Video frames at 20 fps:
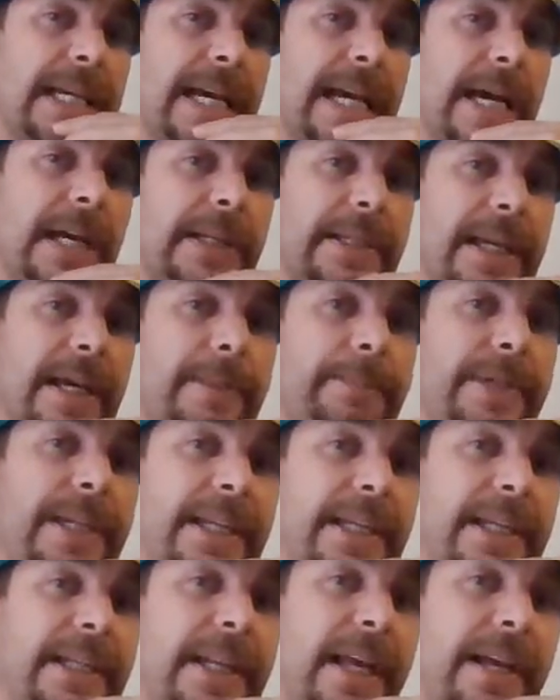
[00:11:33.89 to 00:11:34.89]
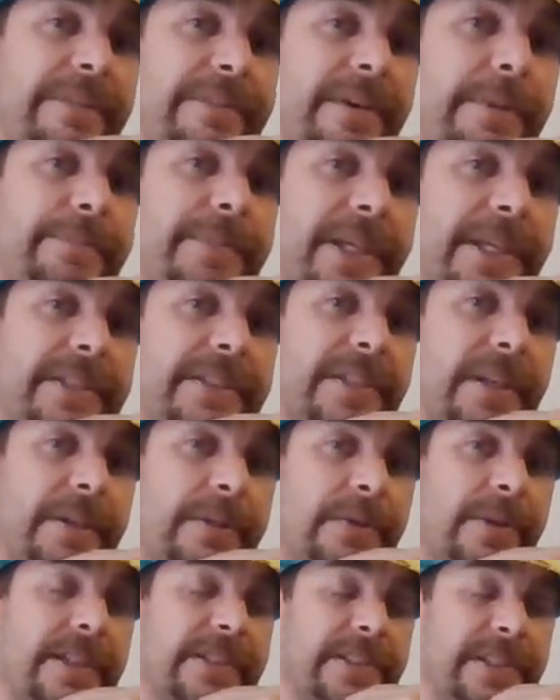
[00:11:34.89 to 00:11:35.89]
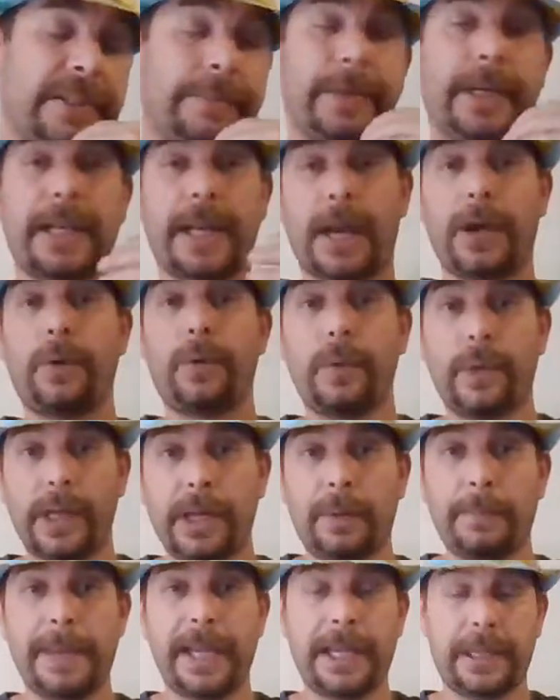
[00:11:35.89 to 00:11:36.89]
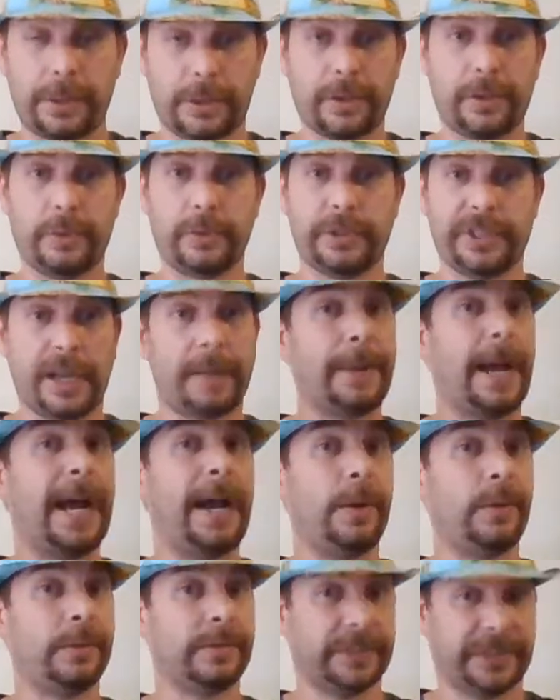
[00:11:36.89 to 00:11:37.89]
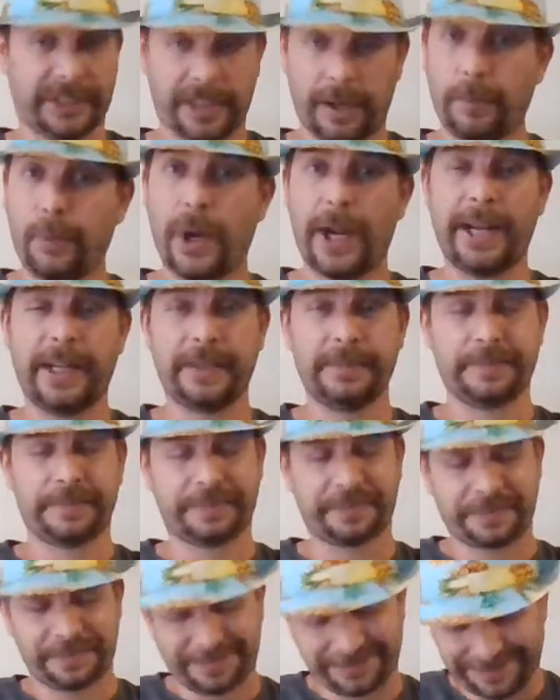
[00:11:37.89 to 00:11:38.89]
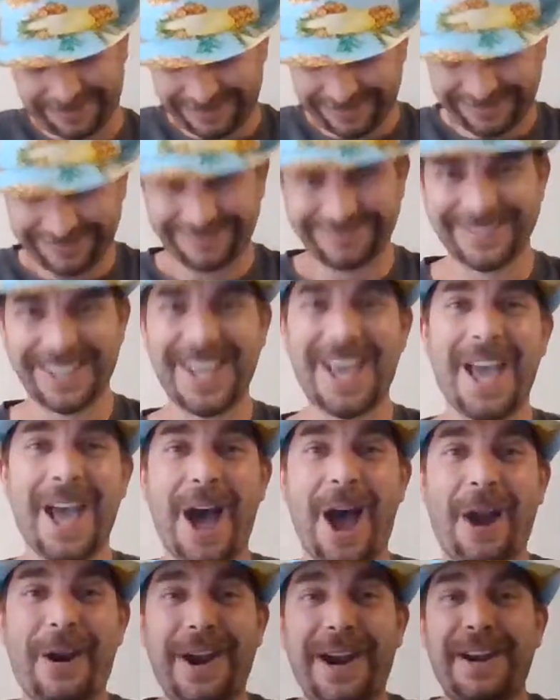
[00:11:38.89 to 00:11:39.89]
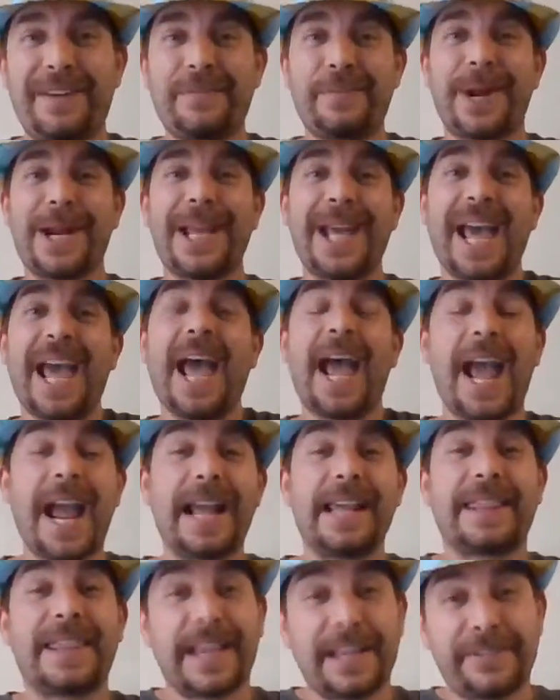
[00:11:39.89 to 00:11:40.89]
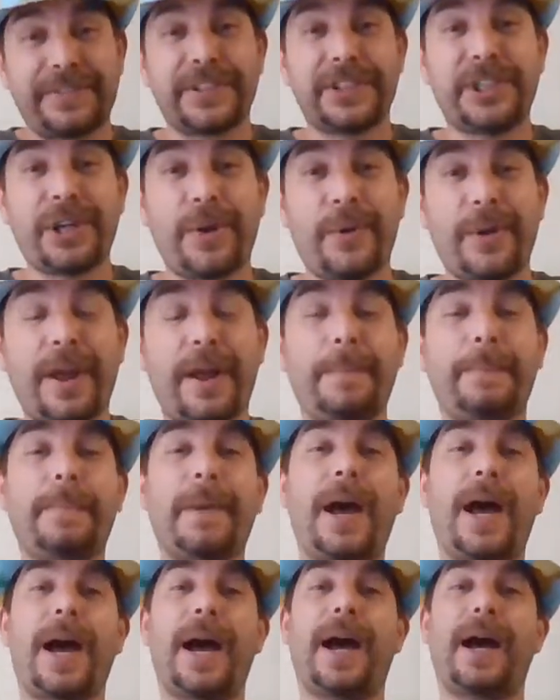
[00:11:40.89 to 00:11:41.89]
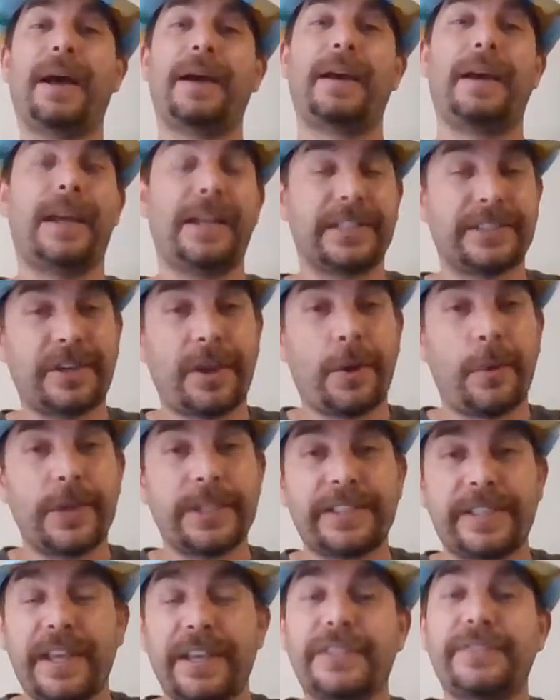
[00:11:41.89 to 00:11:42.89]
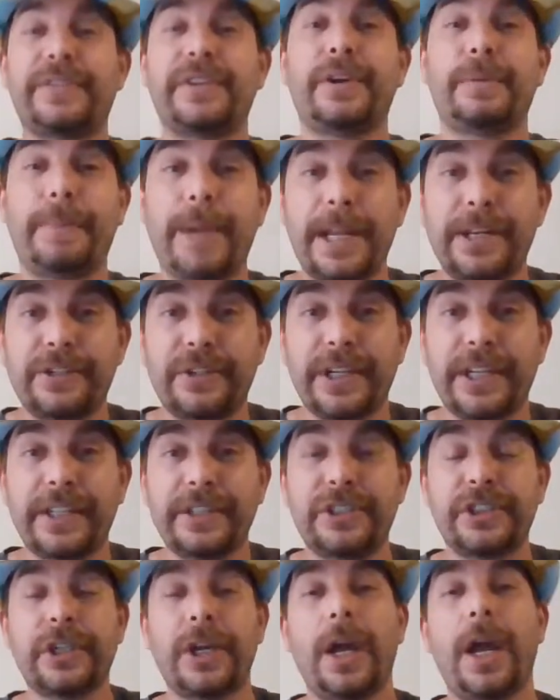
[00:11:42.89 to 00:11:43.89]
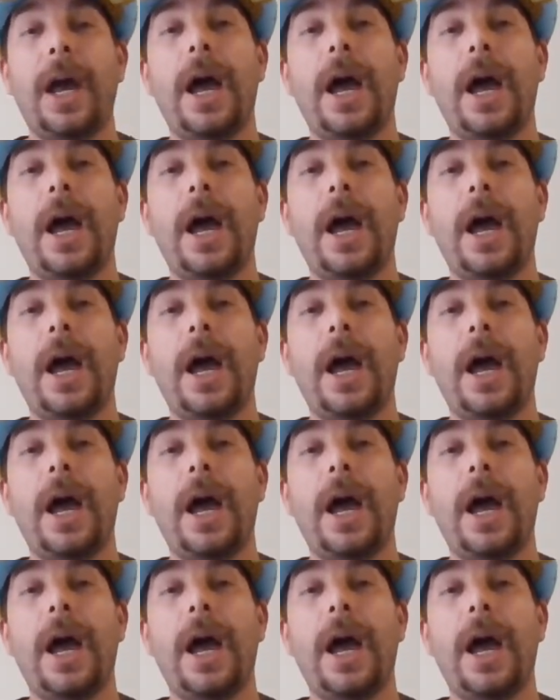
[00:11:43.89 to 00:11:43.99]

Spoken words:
I'll not be getting live updates on the wrestling, but I will make it through somehow, some way. All right, everybody. Hey, thanks for showing up. As always, thanks for your patronage.